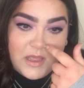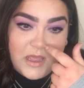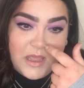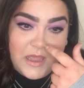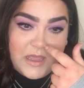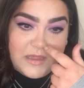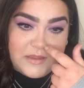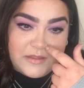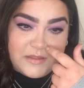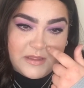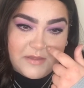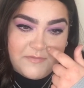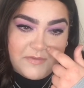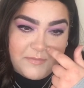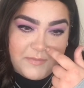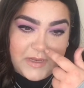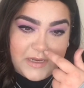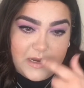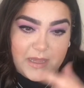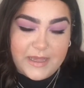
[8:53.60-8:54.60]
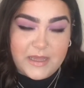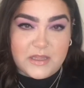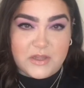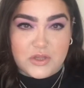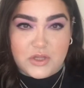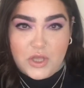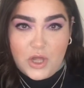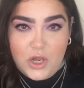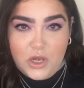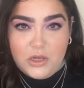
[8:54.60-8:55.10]
it's giving me like a
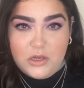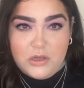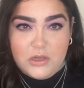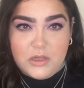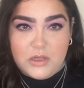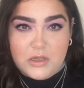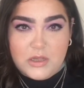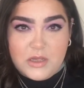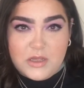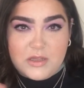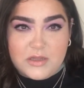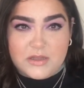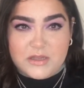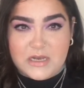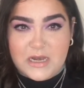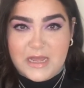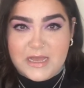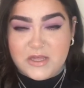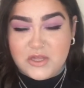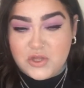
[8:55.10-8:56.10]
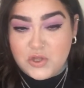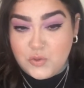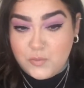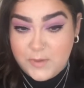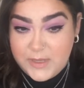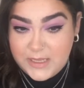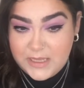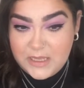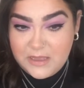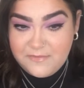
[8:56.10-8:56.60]
doll slash
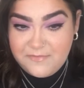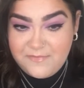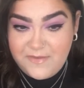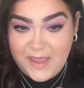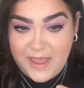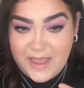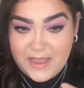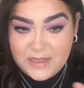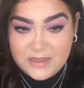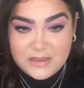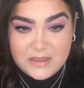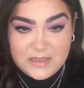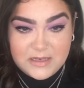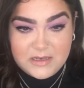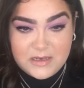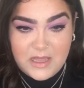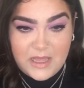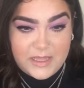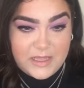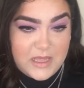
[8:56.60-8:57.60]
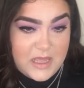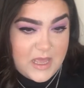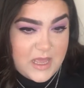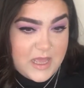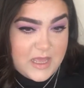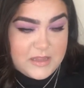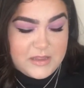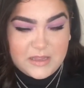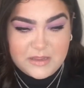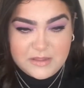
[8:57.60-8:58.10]
Twiggy effect, and like
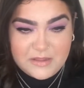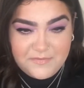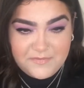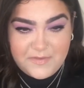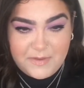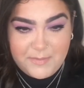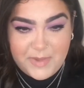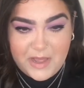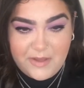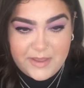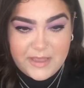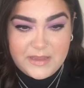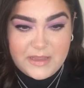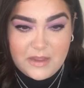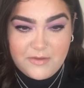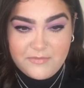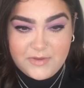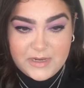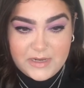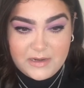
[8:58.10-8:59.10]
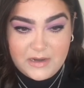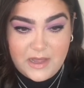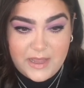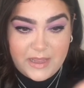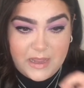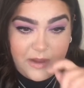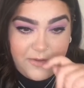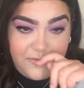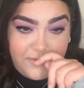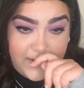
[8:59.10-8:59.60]
there's something about it I really like.
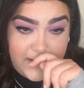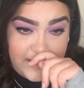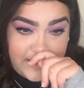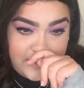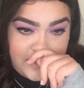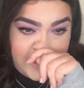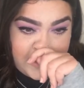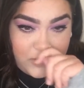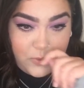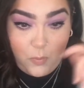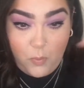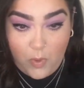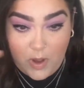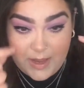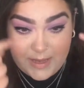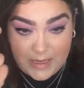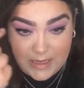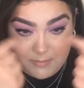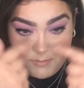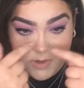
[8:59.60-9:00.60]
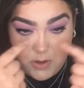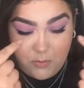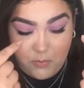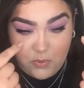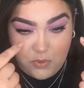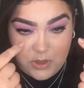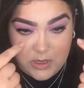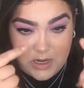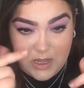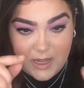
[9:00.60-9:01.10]
I really like the white in my
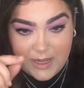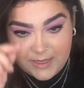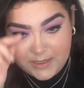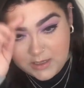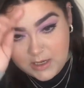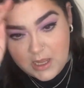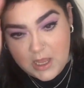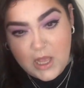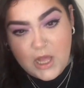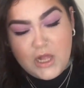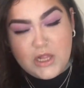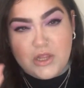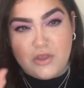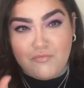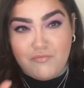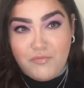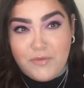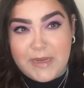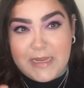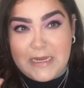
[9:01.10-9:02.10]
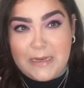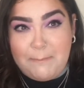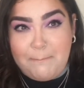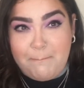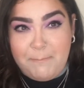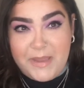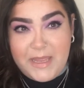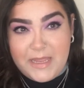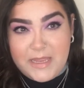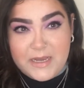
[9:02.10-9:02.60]
waterline, the really
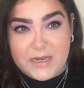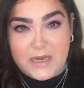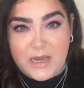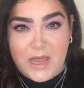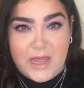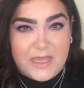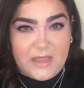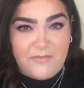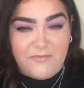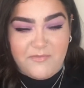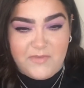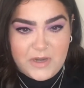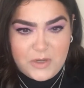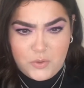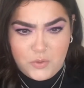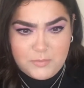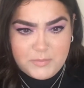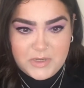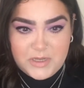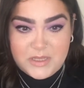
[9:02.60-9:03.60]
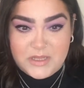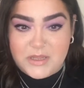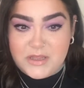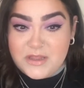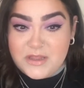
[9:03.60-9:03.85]
big like voluminous